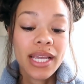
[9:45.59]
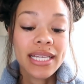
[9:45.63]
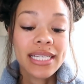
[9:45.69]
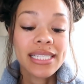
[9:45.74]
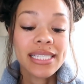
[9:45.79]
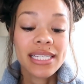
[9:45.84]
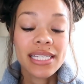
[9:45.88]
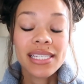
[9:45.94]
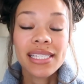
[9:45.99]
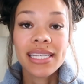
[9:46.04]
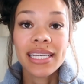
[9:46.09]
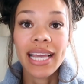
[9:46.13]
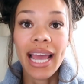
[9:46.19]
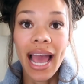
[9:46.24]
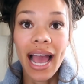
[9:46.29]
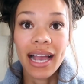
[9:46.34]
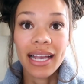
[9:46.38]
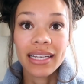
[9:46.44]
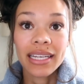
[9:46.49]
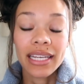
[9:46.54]
cystic
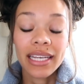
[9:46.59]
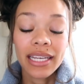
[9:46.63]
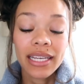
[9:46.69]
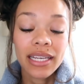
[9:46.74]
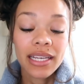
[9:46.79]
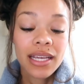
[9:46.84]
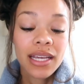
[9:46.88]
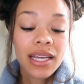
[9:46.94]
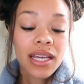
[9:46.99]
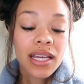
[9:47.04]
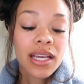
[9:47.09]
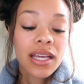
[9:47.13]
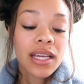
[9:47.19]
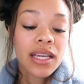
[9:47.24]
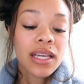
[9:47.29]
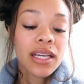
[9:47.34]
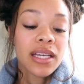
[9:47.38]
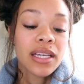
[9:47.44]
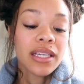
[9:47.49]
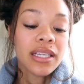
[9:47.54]
acne,
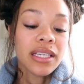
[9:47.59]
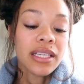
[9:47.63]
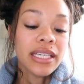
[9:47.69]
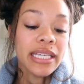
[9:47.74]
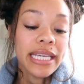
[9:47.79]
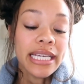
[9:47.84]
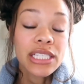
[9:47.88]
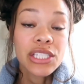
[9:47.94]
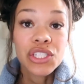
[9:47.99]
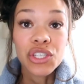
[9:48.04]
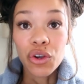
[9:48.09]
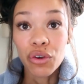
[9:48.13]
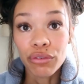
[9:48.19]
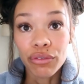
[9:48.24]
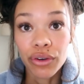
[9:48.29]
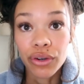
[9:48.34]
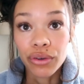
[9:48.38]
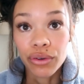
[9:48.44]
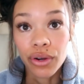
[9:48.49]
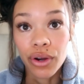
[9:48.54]
yeast
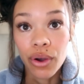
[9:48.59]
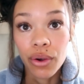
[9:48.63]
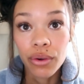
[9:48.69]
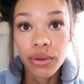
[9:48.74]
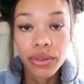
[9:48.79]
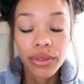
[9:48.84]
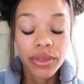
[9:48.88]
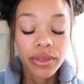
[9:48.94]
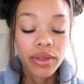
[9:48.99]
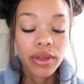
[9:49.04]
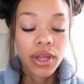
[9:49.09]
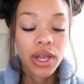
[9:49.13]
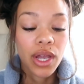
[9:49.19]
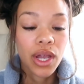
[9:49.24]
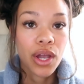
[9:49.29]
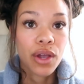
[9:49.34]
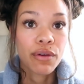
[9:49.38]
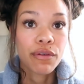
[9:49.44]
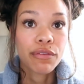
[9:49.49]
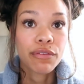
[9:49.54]
overgrowth,
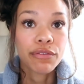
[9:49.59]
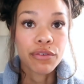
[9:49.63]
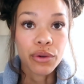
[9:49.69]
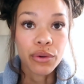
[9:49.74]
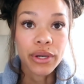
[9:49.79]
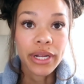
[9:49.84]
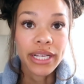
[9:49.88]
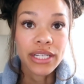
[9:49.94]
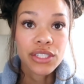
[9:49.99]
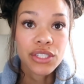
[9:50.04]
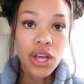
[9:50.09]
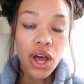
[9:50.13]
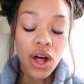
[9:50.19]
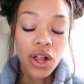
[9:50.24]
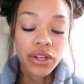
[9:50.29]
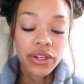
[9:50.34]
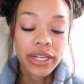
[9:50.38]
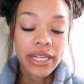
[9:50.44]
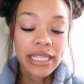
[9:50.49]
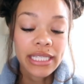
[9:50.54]
food
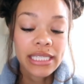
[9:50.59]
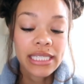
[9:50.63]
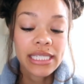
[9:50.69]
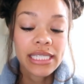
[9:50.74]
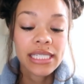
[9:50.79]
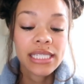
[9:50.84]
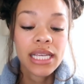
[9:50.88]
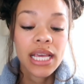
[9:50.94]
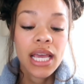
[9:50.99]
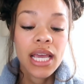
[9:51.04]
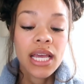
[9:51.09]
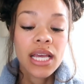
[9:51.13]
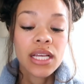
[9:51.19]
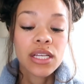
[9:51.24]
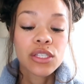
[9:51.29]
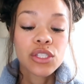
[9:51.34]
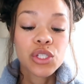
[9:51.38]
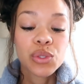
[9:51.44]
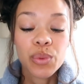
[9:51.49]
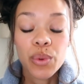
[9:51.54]
intolerance,
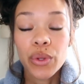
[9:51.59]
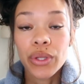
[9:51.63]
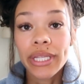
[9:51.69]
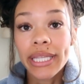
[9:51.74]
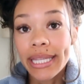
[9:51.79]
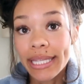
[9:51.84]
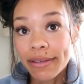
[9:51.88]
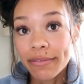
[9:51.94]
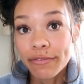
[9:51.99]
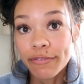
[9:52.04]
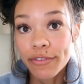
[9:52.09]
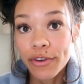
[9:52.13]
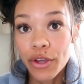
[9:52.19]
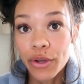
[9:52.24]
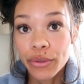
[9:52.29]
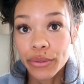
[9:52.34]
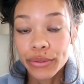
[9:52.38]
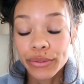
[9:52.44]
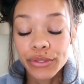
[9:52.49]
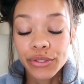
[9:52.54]
swollen lymph
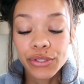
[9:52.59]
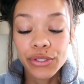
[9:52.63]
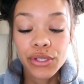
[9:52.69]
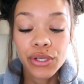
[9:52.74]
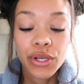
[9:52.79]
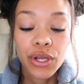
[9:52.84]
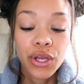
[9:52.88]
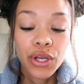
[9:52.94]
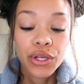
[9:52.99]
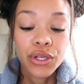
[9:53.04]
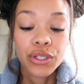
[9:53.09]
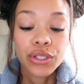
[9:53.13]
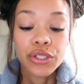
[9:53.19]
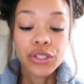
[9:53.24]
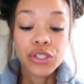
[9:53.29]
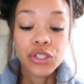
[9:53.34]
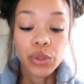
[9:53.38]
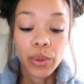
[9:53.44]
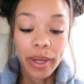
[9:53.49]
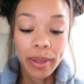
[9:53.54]
nodes,
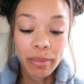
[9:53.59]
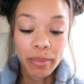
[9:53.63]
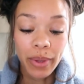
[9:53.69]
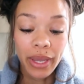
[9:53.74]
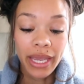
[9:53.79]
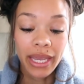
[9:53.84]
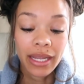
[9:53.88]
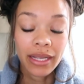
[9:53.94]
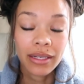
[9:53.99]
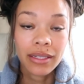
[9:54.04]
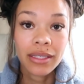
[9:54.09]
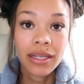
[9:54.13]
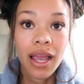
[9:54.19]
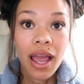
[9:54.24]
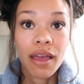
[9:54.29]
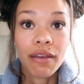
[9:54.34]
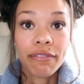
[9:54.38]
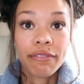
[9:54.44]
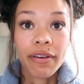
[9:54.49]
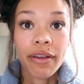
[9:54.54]
joint pain.
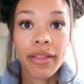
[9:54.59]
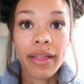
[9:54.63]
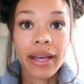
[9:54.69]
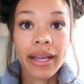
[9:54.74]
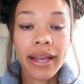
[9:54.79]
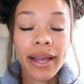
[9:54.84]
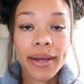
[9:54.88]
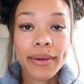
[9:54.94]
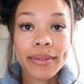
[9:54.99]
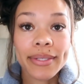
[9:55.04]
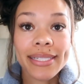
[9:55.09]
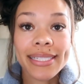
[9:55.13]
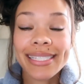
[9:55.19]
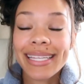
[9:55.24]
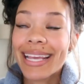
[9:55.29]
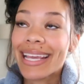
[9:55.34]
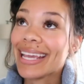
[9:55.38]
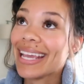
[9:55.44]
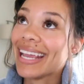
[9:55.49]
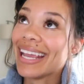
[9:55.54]
I felt like I was
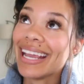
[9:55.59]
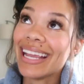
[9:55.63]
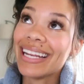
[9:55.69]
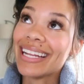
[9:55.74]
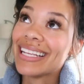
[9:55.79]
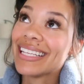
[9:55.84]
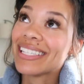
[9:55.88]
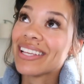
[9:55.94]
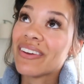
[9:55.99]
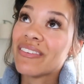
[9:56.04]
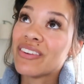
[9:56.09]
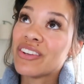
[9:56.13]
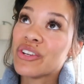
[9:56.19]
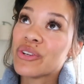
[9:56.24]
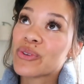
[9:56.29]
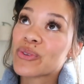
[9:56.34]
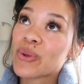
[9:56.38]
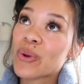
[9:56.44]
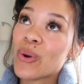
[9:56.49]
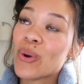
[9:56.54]
87
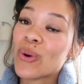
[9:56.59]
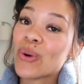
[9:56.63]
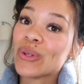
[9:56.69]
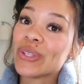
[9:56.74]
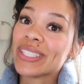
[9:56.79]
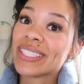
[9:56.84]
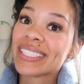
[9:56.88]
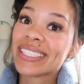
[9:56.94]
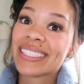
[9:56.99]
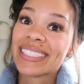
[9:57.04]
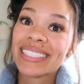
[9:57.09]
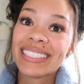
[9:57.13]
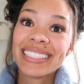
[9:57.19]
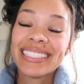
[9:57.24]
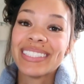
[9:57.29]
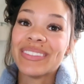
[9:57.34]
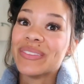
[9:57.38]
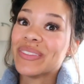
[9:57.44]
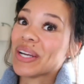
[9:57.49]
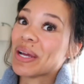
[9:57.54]
years old
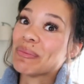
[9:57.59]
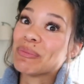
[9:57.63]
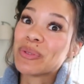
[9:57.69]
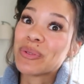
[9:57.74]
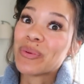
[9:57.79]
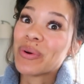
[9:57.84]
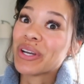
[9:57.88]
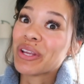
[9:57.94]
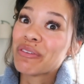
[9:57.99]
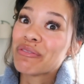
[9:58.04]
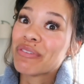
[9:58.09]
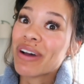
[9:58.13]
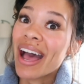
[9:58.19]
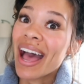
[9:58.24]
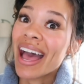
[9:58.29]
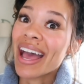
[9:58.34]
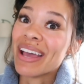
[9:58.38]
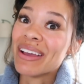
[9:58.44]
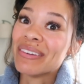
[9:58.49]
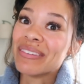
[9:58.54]
when I'm
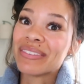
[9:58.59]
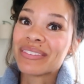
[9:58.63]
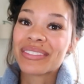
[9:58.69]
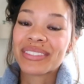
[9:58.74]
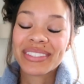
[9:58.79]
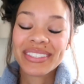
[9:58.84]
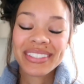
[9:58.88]
25.